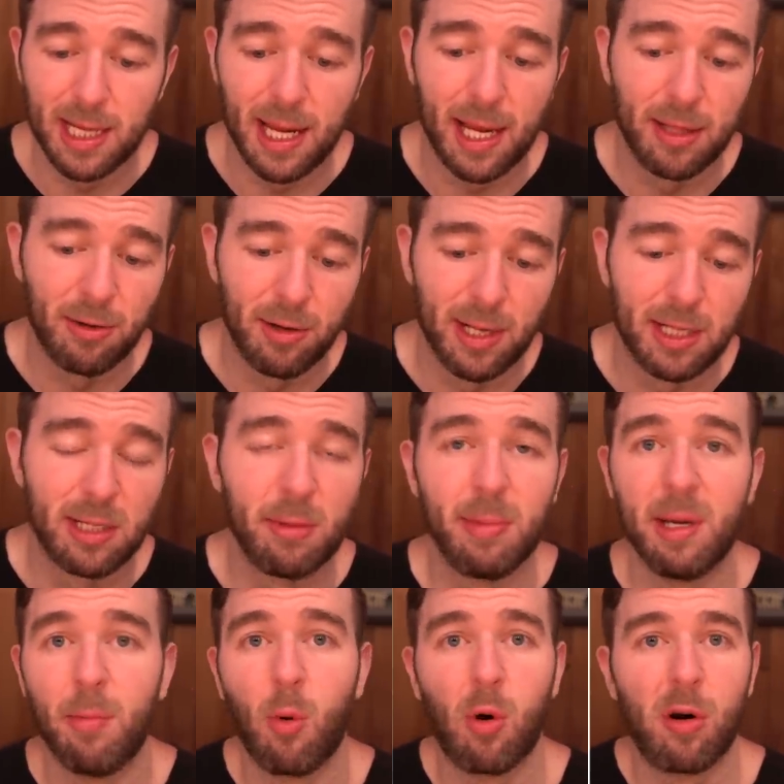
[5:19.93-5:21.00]
and there needs to
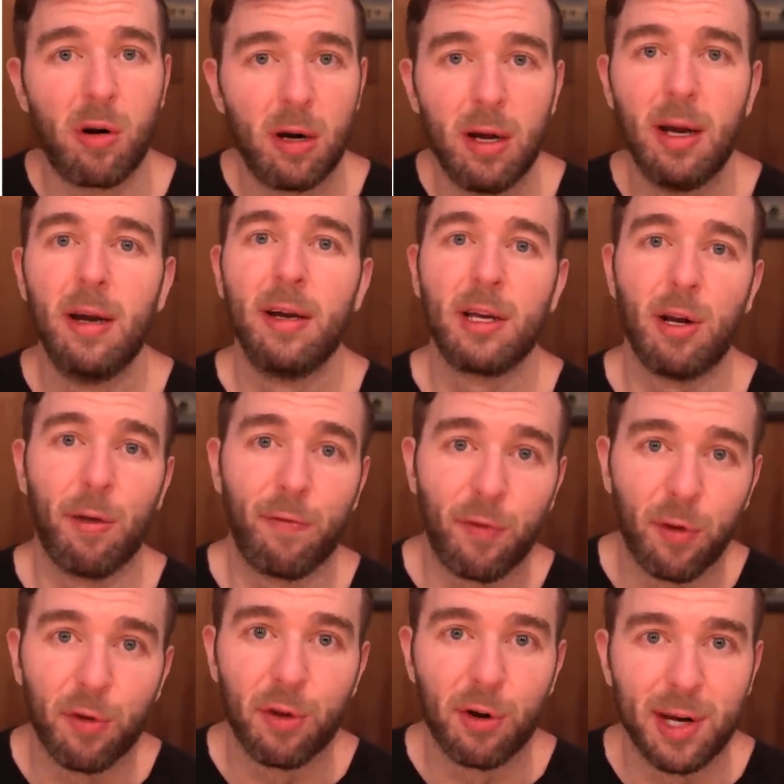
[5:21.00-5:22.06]
be more, you know,
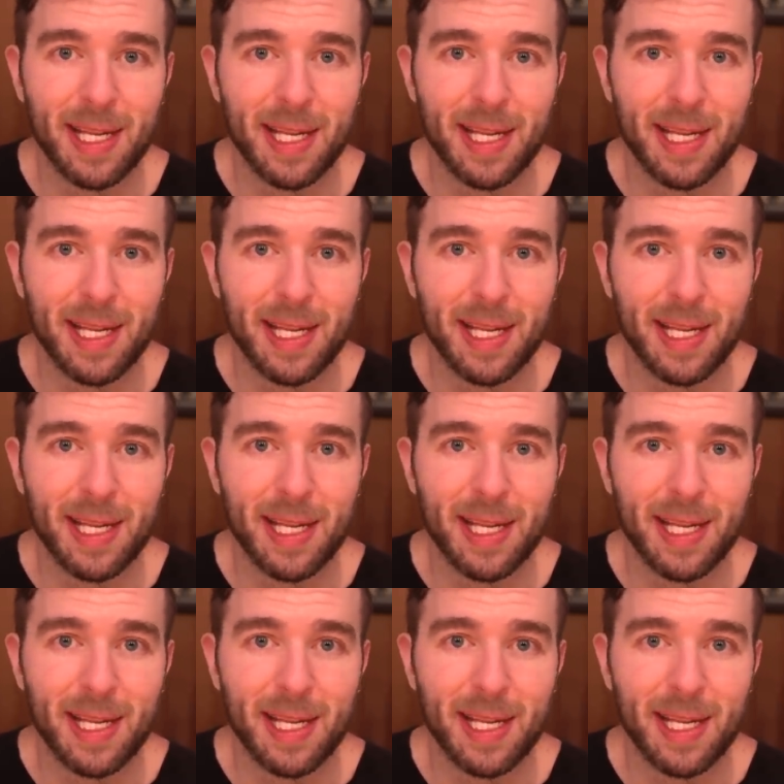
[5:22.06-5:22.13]
further